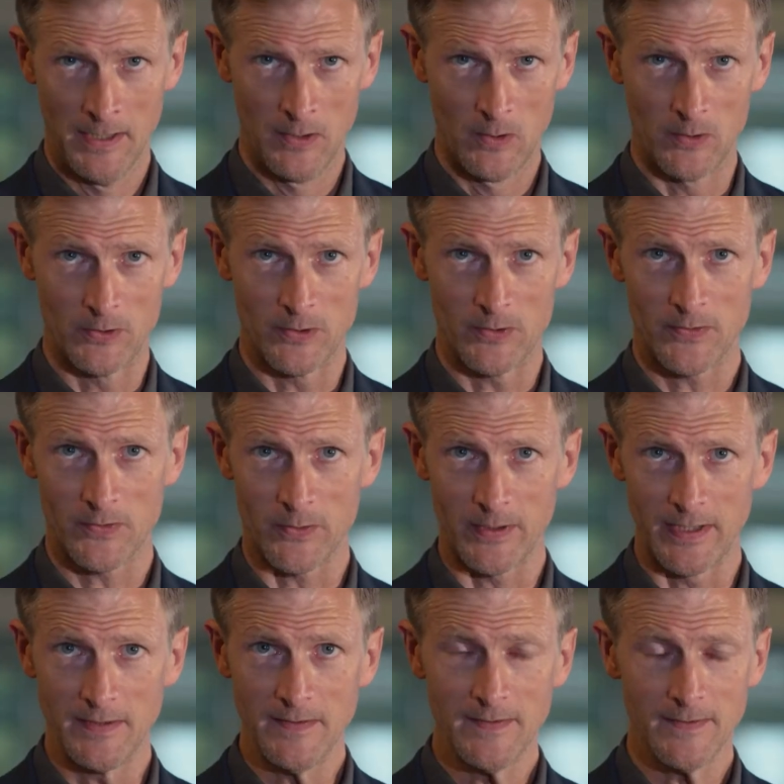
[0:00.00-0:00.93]
on your
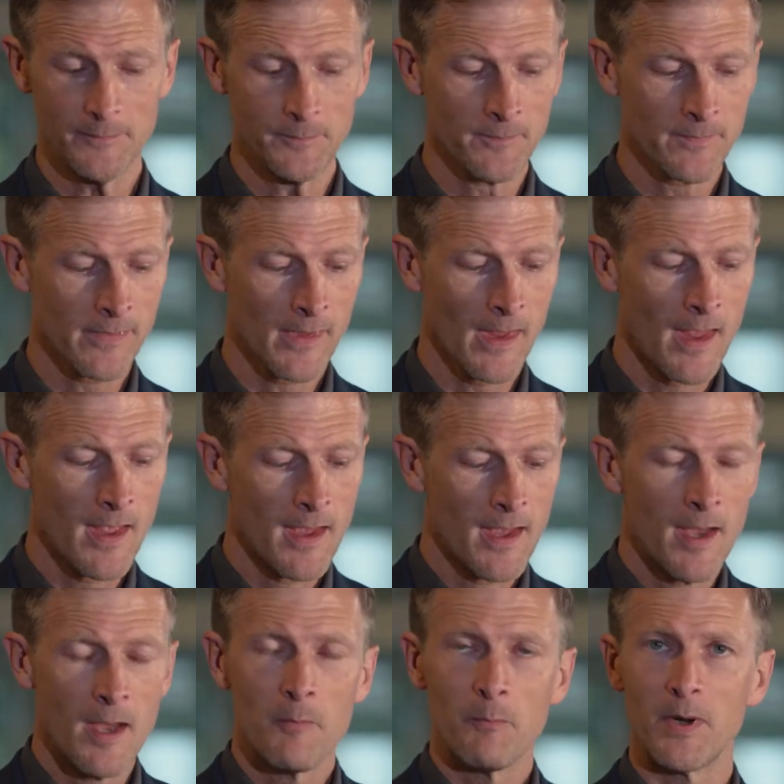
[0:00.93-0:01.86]
screens.
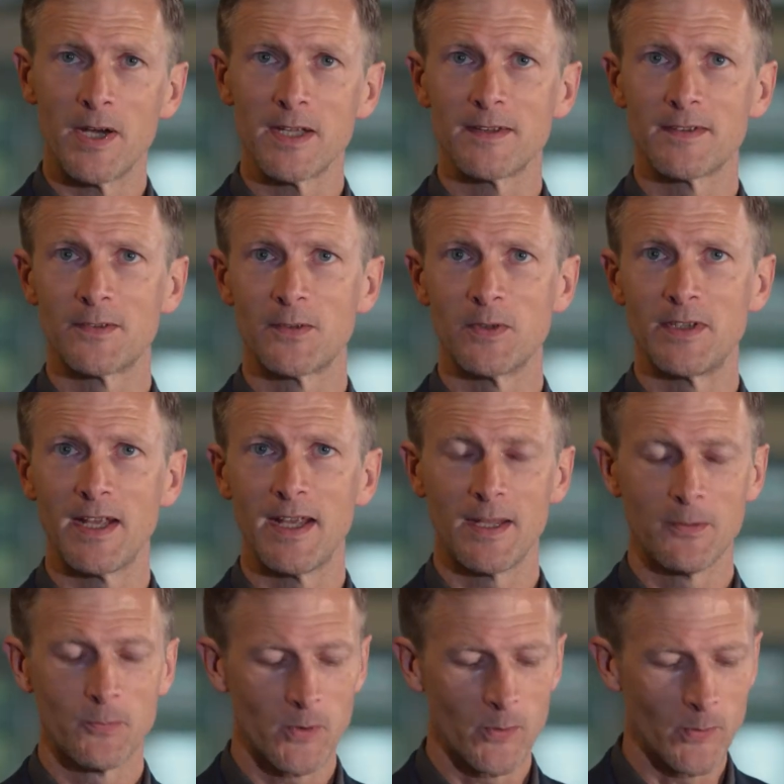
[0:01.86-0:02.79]
But today we